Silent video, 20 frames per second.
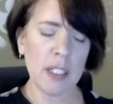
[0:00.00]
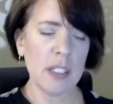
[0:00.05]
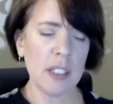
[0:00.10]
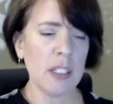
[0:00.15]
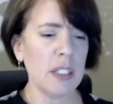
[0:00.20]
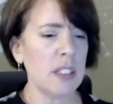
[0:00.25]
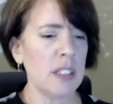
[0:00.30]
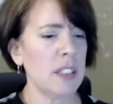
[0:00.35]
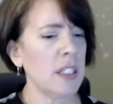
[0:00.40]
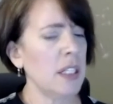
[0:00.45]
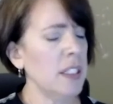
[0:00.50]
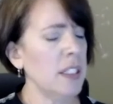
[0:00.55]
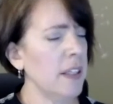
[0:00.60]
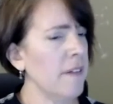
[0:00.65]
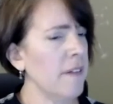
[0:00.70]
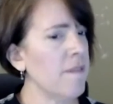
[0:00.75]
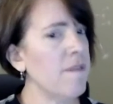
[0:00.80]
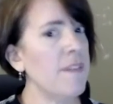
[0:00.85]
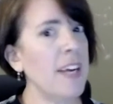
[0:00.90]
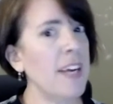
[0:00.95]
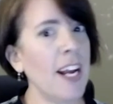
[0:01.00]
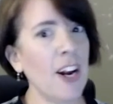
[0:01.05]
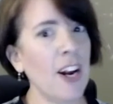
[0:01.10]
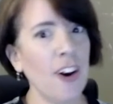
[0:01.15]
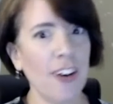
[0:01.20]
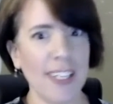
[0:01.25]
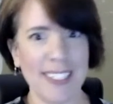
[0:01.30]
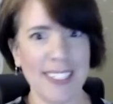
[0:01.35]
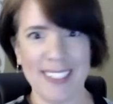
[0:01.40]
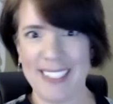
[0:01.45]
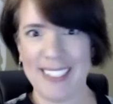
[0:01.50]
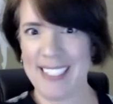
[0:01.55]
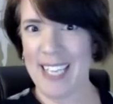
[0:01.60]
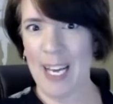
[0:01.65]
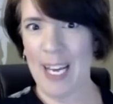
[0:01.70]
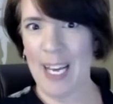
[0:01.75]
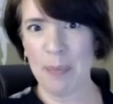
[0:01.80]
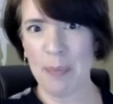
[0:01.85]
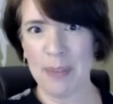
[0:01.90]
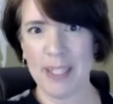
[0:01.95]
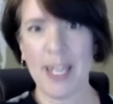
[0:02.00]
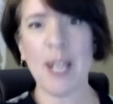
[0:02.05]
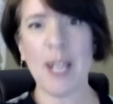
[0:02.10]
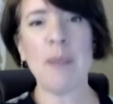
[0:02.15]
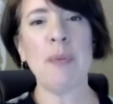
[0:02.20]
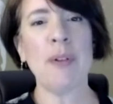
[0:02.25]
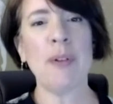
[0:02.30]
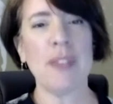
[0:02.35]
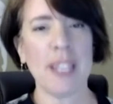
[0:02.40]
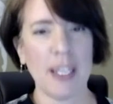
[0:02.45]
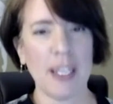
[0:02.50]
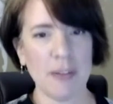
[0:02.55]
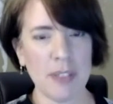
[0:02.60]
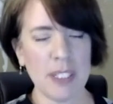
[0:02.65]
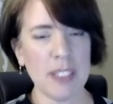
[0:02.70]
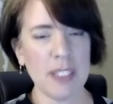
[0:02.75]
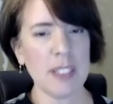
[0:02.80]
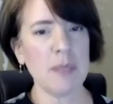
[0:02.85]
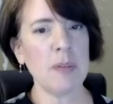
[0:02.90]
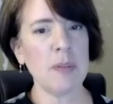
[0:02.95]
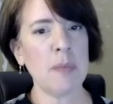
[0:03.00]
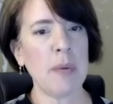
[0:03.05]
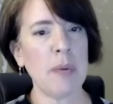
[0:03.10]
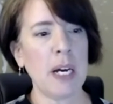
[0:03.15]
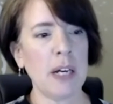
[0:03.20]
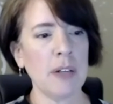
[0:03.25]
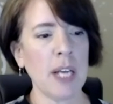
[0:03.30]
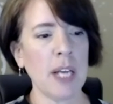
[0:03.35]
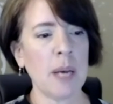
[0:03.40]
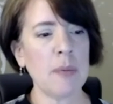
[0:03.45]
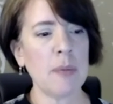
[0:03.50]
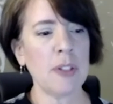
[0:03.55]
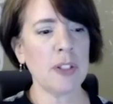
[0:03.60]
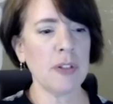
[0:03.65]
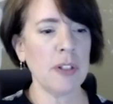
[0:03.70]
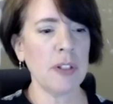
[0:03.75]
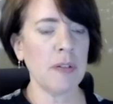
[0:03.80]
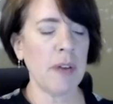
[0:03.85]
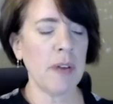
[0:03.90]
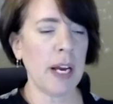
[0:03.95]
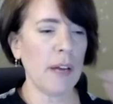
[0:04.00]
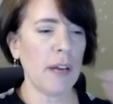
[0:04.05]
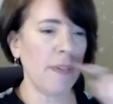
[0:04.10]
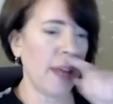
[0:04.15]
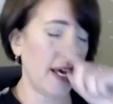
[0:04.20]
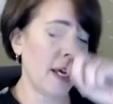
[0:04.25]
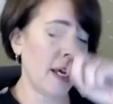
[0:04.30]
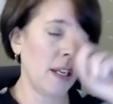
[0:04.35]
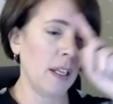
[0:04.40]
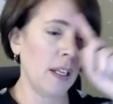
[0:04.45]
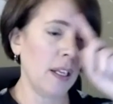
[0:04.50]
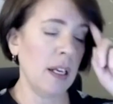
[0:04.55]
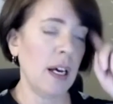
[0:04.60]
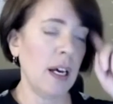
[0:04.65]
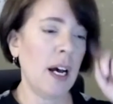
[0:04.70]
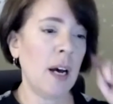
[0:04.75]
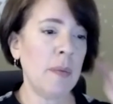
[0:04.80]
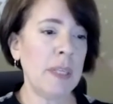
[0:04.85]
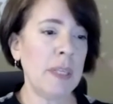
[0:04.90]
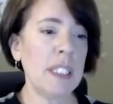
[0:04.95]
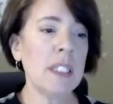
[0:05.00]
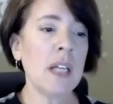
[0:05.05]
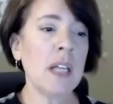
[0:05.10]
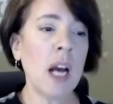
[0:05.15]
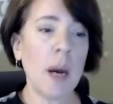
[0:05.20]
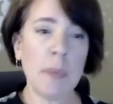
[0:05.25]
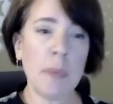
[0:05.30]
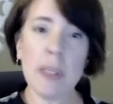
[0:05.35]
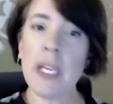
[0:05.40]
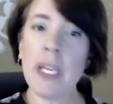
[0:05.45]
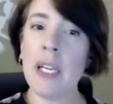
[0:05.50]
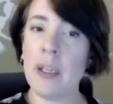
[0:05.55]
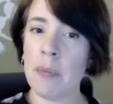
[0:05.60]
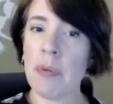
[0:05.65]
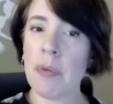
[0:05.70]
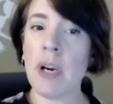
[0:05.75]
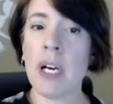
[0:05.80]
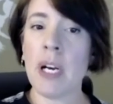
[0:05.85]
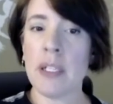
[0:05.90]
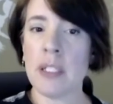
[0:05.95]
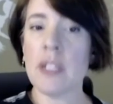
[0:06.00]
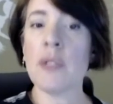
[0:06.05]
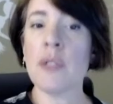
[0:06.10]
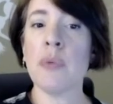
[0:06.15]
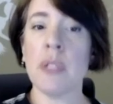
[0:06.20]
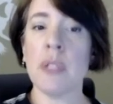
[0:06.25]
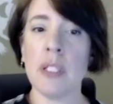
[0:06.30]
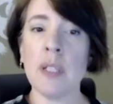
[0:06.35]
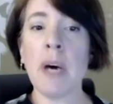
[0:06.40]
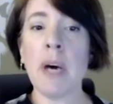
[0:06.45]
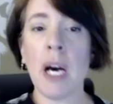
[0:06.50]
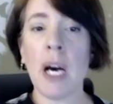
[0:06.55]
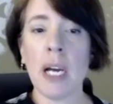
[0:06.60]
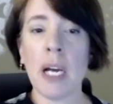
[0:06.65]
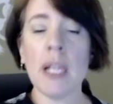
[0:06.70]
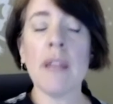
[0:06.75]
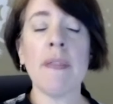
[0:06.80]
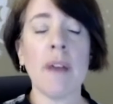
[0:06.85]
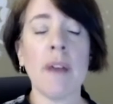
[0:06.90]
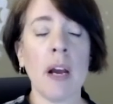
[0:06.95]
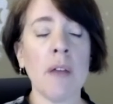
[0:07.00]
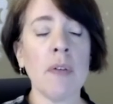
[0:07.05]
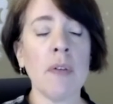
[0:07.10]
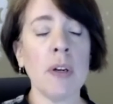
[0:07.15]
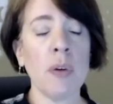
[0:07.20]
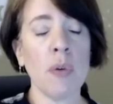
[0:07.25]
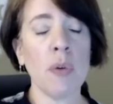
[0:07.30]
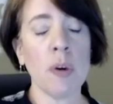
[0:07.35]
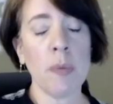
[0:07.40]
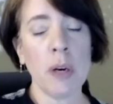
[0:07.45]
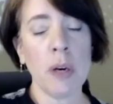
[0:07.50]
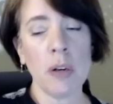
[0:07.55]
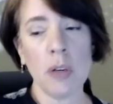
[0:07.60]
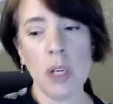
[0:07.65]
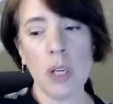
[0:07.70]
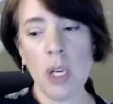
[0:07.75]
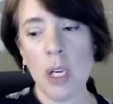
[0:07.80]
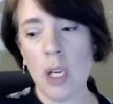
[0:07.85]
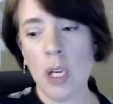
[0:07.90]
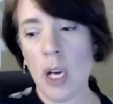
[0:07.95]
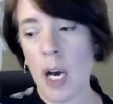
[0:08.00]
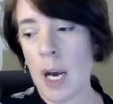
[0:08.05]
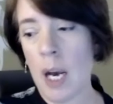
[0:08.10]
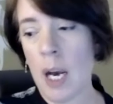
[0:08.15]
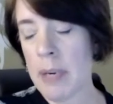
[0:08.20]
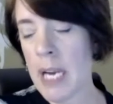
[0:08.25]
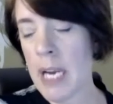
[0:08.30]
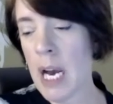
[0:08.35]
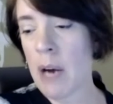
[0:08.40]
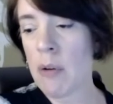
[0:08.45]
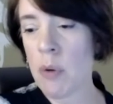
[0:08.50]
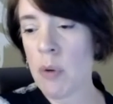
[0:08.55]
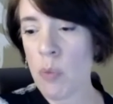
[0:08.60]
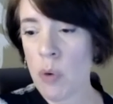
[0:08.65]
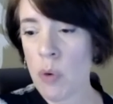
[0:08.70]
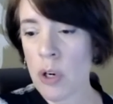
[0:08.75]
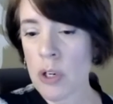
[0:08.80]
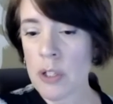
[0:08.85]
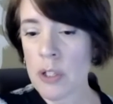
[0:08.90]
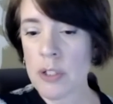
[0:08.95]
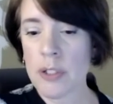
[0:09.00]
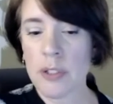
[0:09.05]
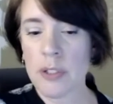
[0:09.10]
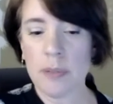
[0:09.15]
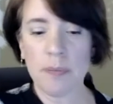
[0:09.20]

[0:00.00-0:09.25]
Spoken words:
studying very in depth hypothyroidism, the biochemistry around that. It's a complicated process within the body, thyroid hormone, and how it works.